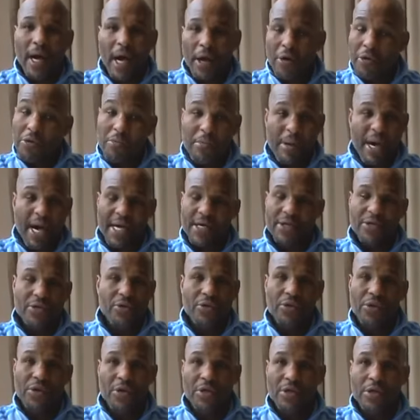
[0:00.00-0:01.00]
I don't mind
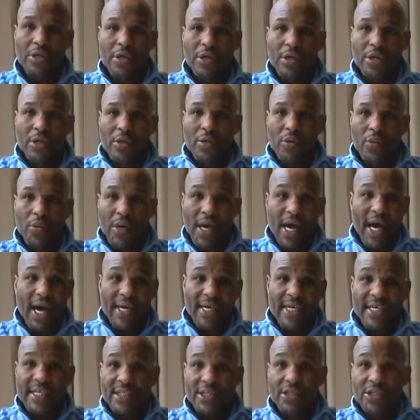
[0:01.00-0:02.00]
doing what
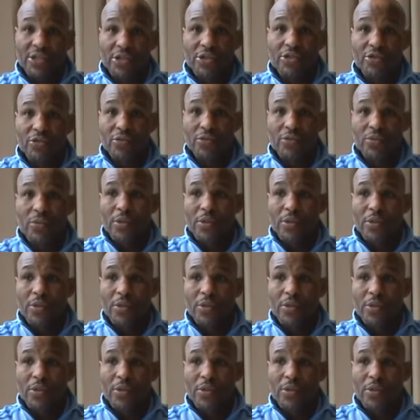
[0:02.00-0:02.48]
I need to do